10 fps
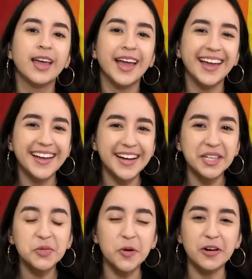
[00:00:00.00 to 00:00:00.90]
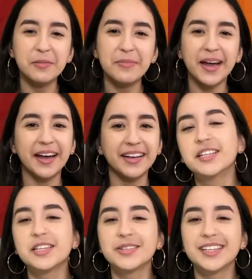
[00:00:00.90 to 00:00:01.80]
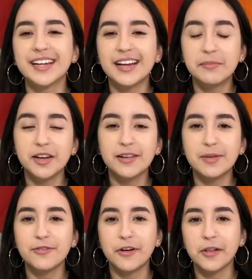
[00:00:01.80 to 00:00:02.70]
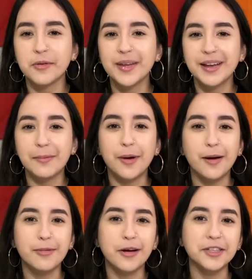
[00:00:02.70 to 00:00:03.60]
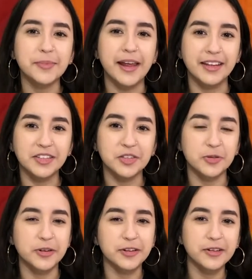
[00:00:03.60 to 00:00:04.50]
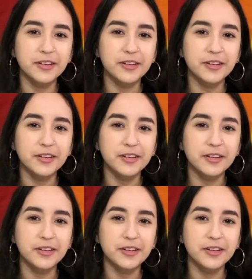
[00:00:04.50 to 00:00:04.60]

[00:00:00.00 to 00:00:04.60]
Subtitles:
Hey guys, welcome back. So today I'm going to be following a Bob Ross painting tutorial.